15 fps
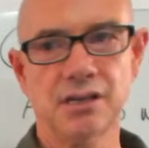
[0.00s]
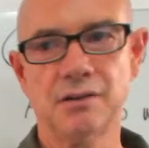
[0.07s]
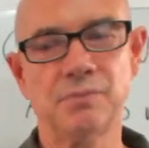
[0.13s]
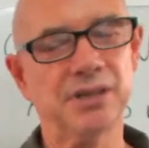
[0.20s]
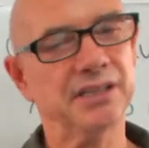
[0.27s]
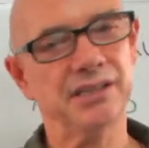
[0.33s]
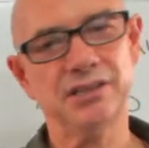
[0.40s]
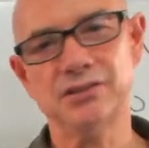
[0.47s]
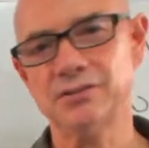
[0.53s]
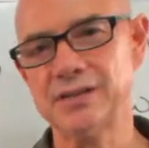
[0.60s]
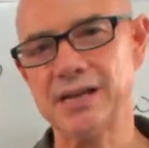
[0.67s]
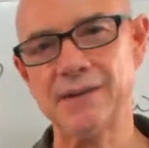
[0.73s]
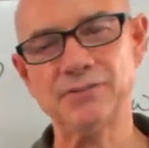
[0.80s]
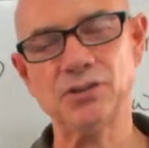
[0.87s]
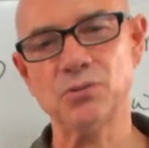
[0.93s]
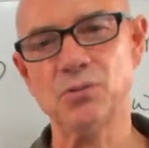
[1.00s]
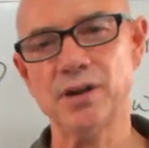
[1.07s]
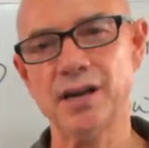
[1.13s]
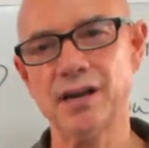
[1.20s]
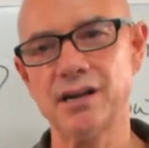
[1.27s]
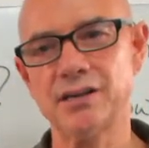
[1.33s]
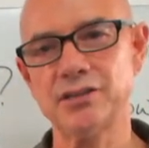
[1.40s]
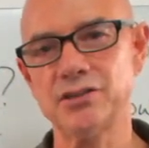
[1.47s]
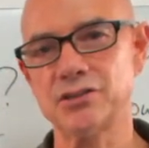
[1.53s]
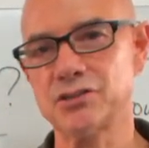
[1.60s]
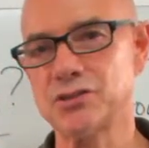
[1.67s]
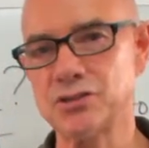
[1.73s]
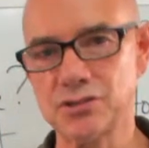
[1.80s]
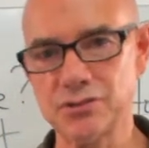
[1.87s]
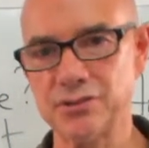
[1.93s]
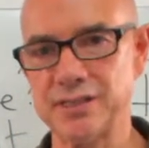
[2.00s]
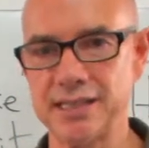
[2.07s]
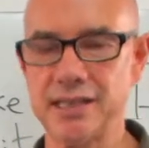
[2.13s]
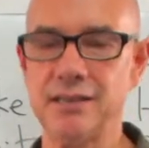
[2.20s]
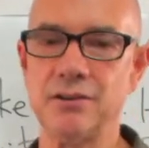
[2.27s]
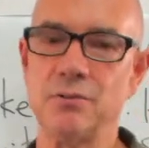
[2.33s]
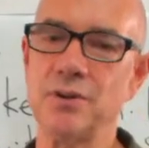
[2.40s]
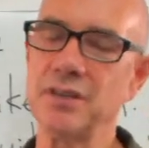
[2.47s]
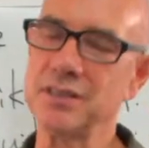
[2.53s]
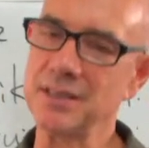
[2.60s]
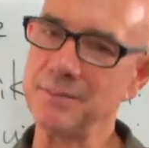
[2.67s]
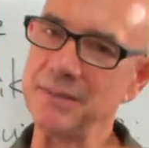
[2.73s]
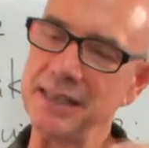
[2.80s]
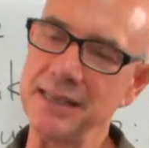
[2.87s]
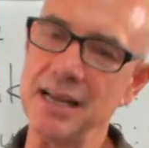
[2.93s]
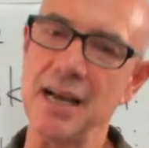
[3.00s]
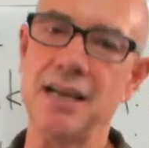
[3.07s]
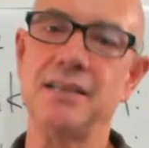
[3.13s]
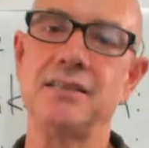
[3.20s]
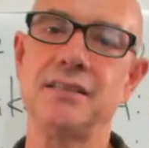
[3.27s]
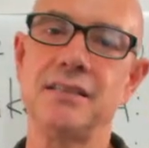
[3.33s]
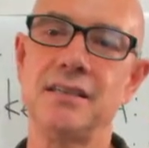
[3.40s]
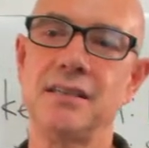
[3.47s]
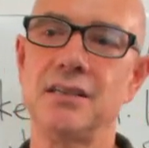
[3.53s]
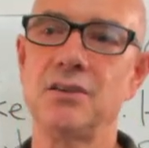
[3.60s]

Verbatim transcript: But you don't have to wear your suit either. Wear something nice.